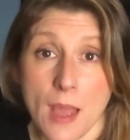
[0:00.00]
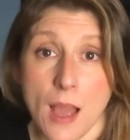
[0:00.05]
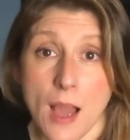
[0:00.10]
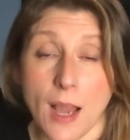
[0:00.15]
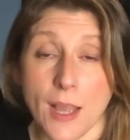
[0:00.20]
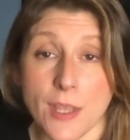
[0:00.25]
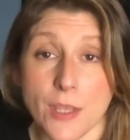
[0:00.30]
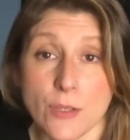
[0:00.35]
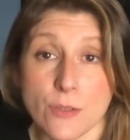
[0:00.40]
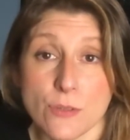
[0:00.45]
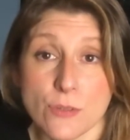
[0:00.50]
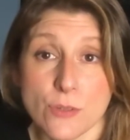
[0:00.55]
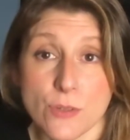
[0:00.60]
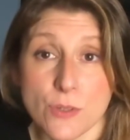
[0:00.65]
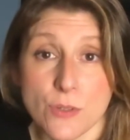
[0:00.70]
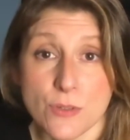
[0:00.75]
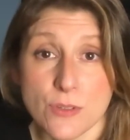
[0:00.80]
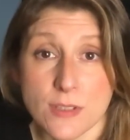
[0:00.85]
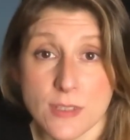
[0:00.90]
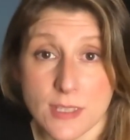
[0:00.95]
I used to
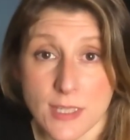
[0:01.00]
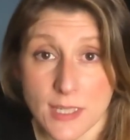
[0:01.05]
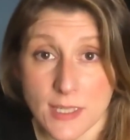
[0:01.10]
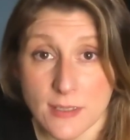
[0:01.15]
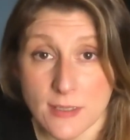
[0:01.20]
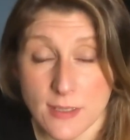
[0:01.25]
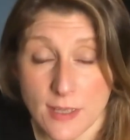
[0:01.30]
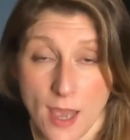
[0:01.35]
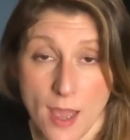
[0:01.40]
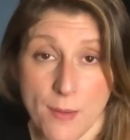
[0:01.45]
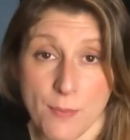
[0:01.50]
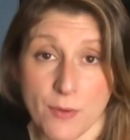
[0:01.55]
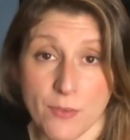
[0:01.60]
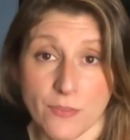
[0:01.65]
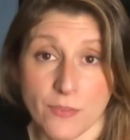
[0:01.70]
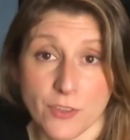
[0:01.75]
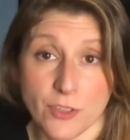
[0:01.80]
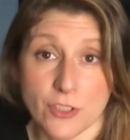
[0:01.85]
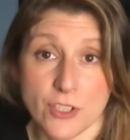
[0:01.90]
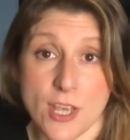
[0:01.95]
use this type of
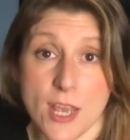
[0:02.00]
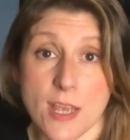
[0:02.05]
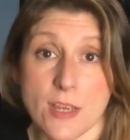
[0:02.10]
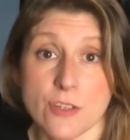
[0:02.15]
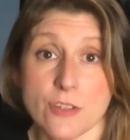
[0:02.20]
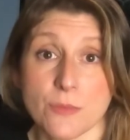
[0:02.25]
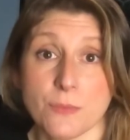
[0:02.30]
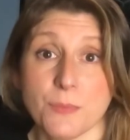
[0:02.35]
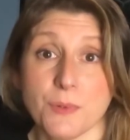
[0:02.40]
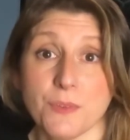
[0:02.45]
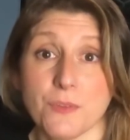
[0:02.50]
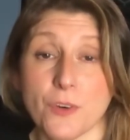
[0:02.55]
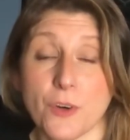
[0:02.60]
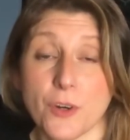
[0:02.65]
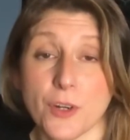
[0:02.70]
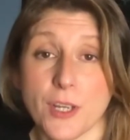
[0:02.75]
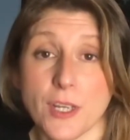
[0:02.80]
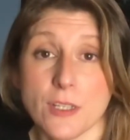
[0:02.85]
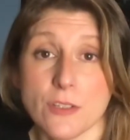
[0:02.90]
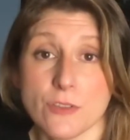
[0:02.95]
notation
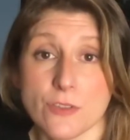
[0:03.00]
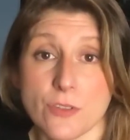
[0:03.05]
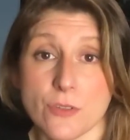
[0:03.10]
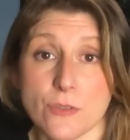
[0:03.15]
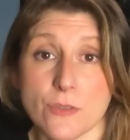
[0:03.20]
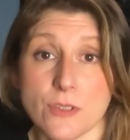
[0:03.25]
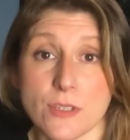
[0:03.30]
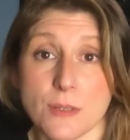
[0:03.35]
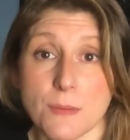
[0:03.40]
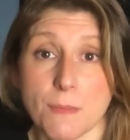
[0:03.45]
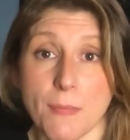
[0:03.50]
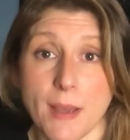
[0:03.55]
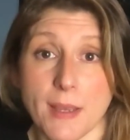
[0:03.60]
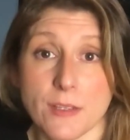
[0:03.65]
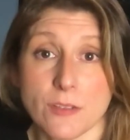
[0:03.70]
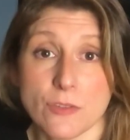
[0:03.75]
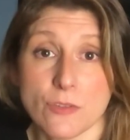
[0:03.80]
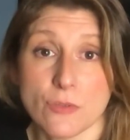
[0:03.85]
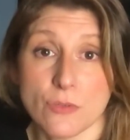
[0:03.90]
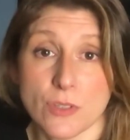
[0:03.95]
before introducing my
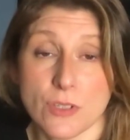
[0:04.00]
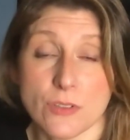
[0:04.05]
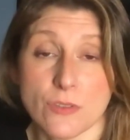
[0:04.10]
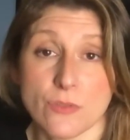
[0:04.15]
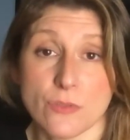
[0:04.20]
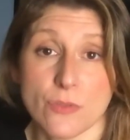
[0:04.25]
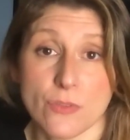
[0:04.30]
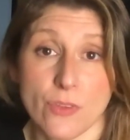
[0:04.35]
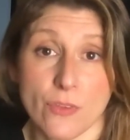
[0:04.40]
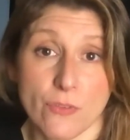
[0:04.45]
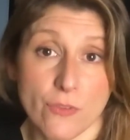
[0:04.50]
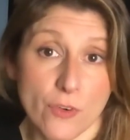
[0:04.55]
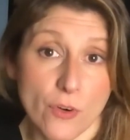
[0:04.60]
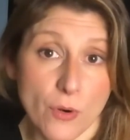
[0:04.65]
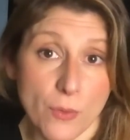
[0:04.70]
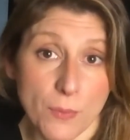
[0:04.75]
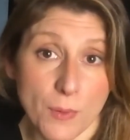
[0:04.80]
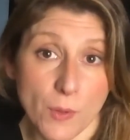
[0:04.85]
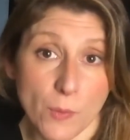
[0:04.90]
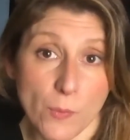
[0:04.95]
students to the
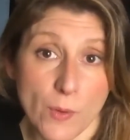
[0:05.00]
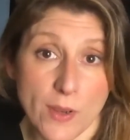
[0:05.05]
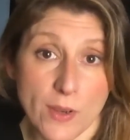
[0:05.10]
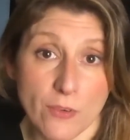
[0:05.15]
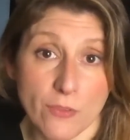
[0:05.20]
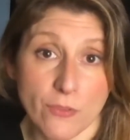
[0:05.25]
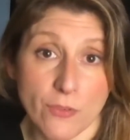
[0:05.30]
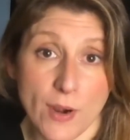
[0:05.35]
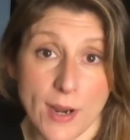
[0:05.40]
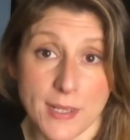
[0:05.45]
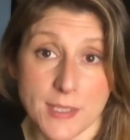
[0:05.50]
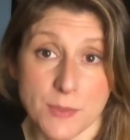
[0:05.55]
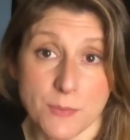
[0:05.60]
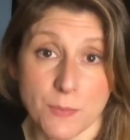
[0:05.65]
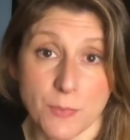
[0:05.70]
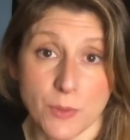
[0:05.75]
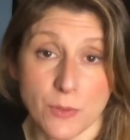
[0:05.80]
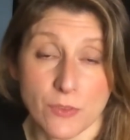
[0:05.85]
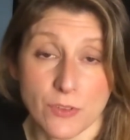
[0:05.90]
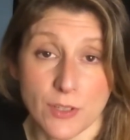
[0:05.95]
formal way of writing
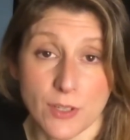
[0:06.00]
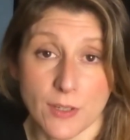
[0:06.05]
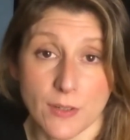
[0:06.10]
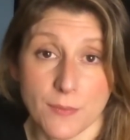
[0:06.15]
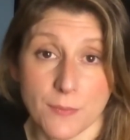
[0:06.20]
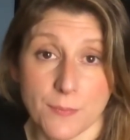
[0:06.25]
music.